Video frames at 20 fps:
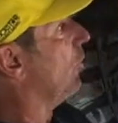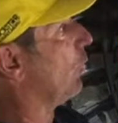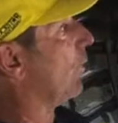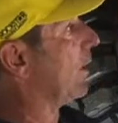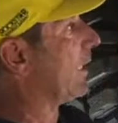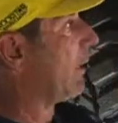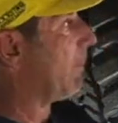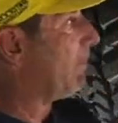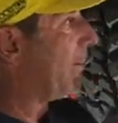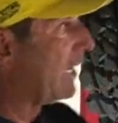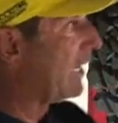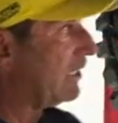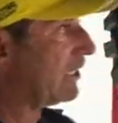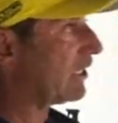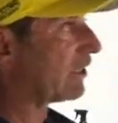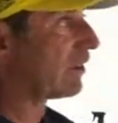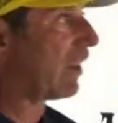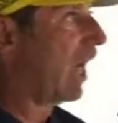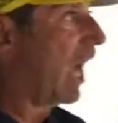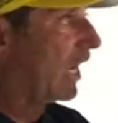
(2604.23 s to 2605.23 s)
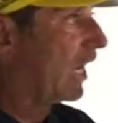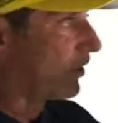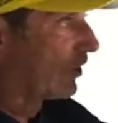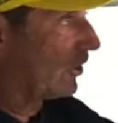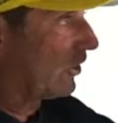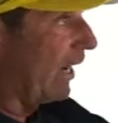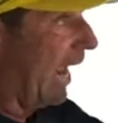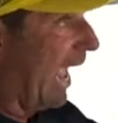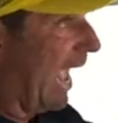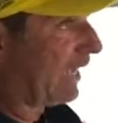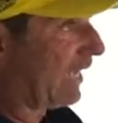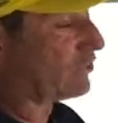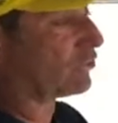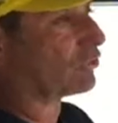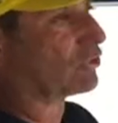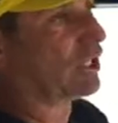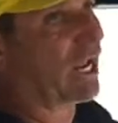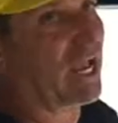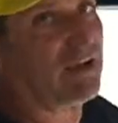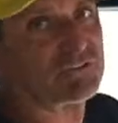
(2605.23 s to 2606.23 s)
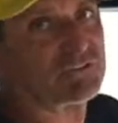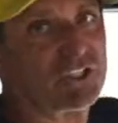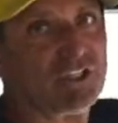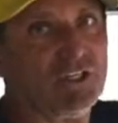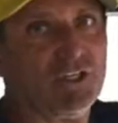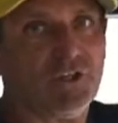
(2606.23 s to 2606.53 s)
ring and pinion, locker, axle shafts,